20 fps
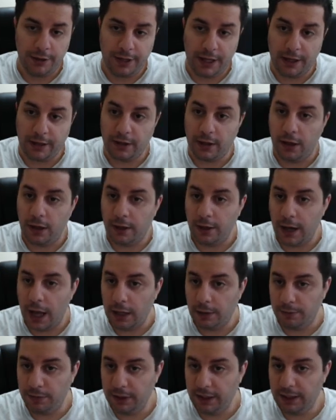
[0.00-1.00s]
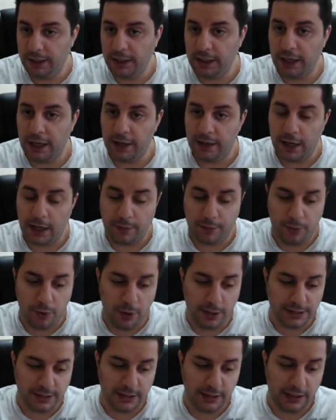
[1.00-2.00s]
are not bleeding and not
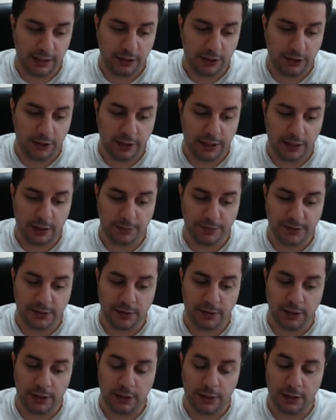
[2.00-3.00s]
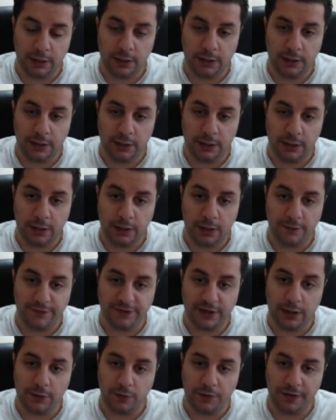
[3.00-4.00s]
poisoning. You can
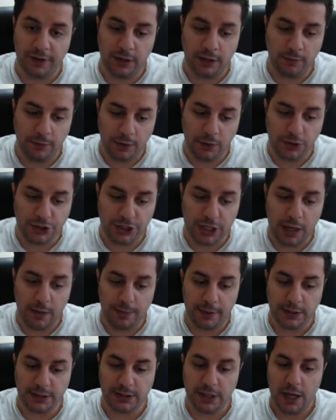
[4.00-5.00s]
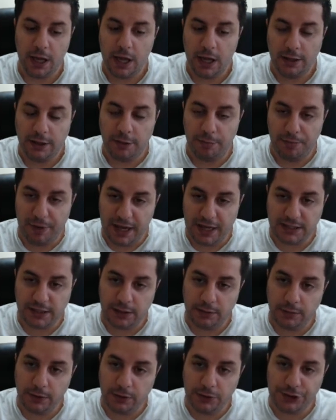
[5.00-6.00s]
offset with the immune champions. The best
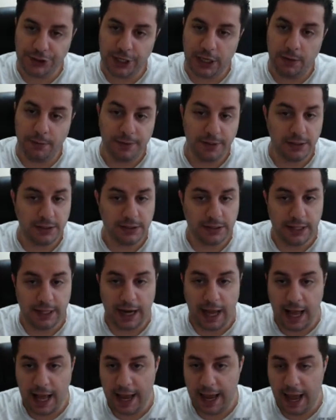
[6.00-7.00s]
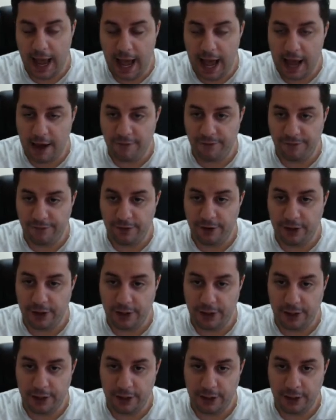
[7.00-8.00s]
immune champions that I
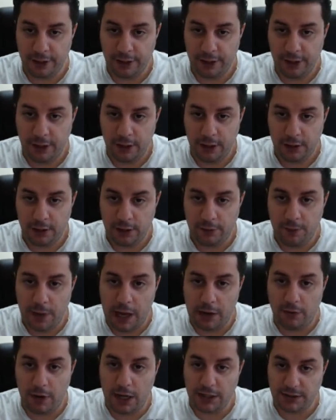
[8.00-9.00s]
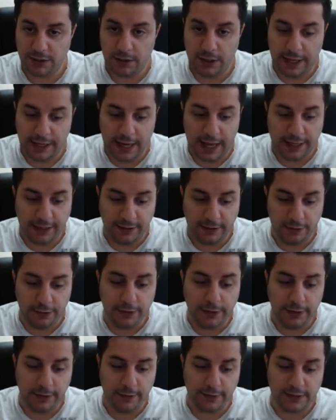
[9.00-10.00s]
have in my roster, and I do
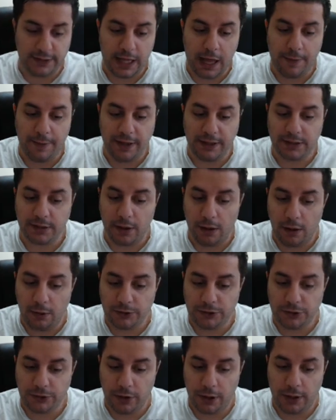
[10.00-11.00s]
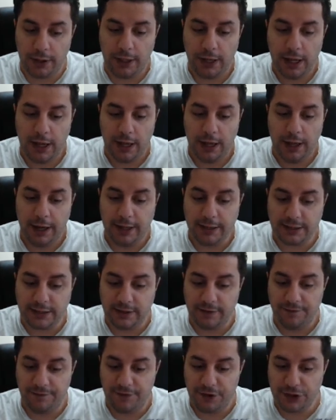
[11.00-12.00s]
use them, it's Ultron, it's
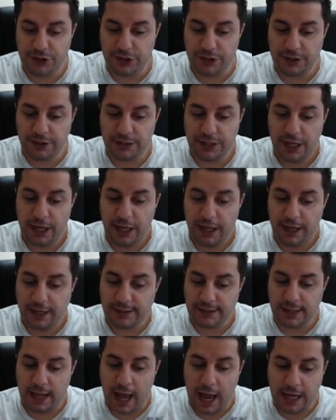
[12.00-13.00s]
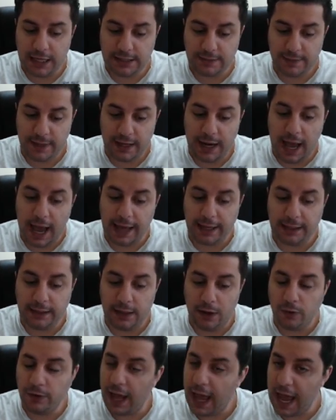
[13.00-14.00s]
Divisions, it's Iceman. I
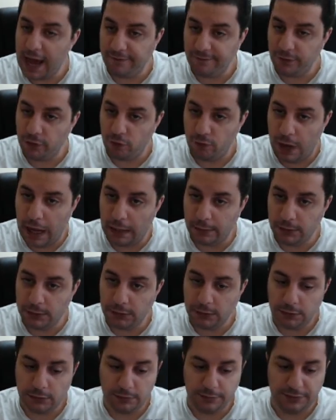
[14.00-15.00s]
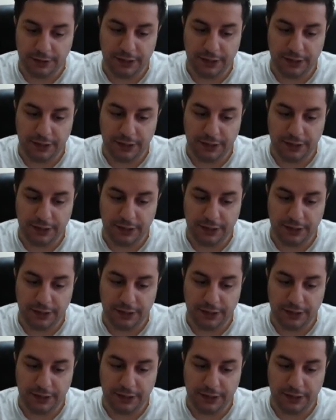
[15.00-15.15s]
don't have Dormammu, but